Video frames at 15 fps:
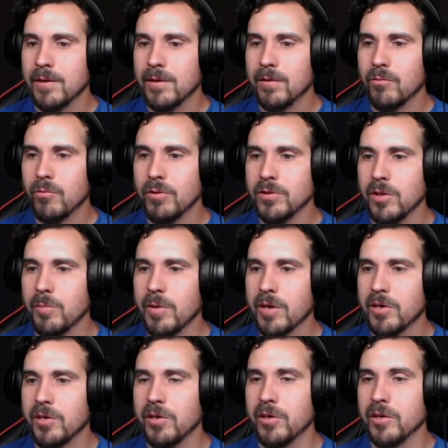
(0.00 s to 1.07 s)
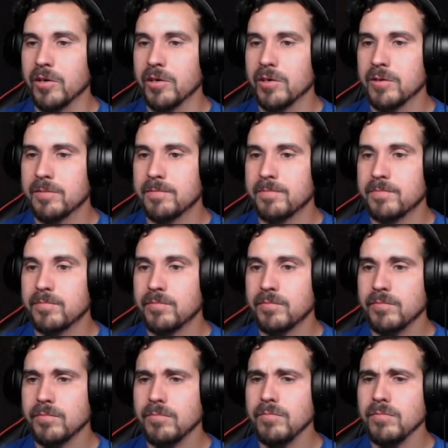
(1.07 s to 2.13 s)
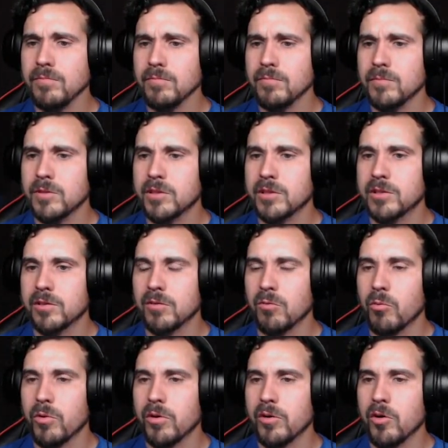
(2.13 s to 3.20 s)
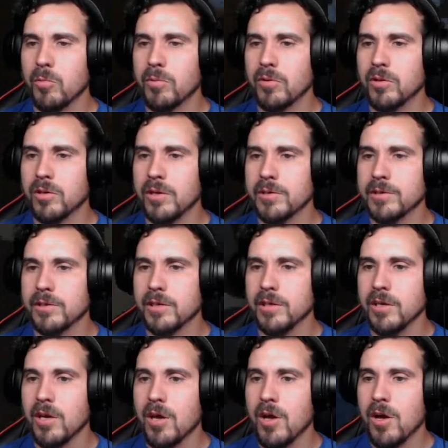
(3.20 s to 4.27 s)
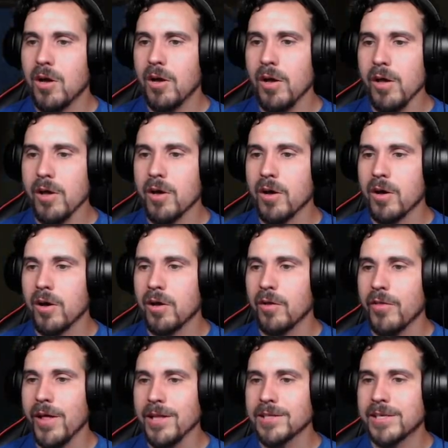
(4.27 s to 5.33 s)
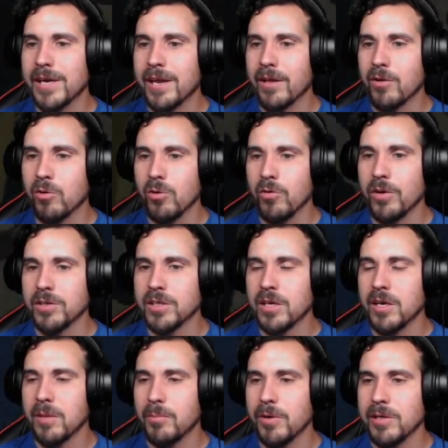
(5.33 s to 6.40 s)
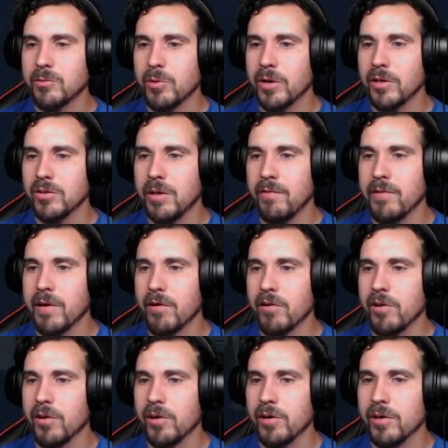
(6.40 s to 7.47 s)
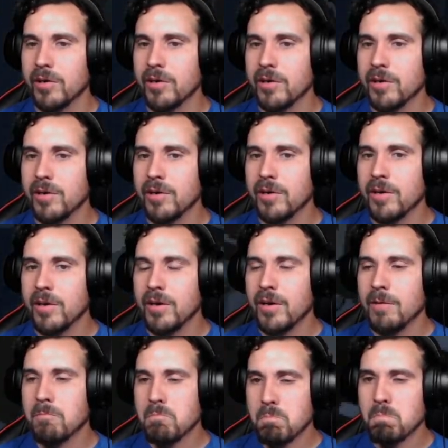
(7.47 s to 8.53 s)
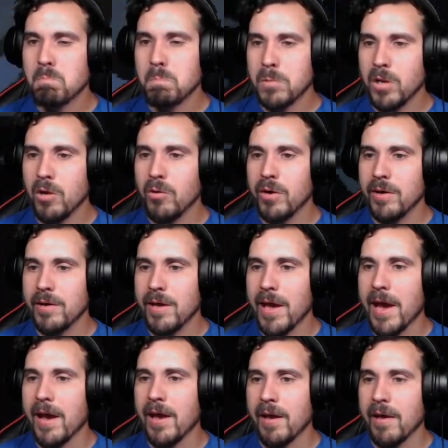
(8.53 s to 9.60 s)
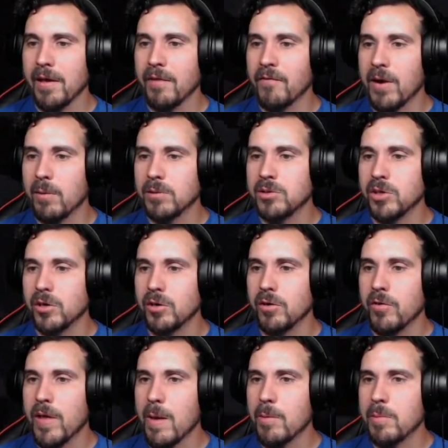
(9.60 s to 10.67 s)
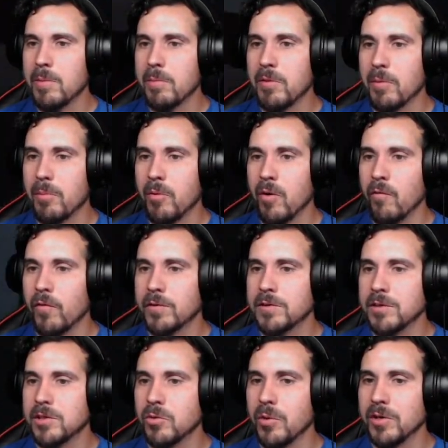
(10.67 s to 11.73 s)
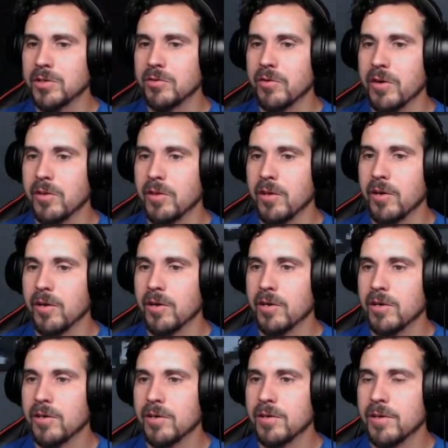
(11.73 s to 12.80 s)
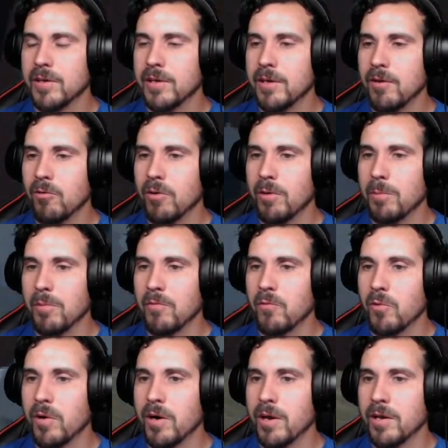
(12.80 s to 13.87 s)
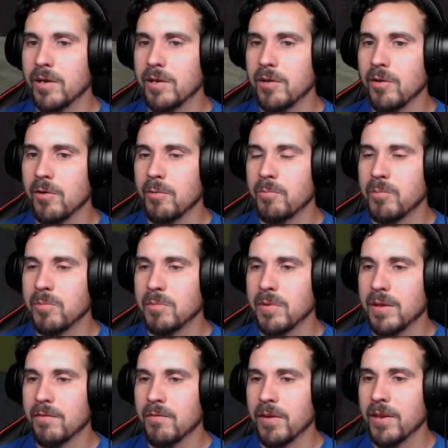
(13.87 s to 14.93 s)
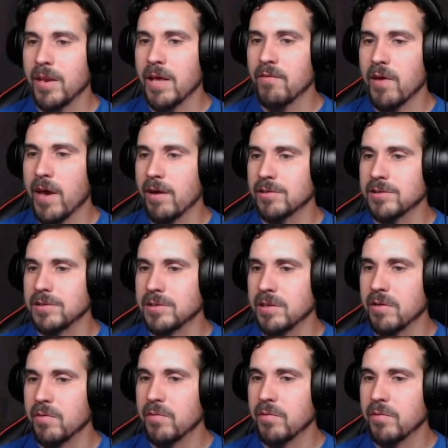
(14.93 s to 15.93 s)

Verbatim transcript: What's all back here? Just a weird open closet, huh? Oh, that's kind of cool. There's a place where I can live down here. You know what? I, if I was younger, that would be the perfect situation right there. Right before I, you know, if I didn't have a house and stuff.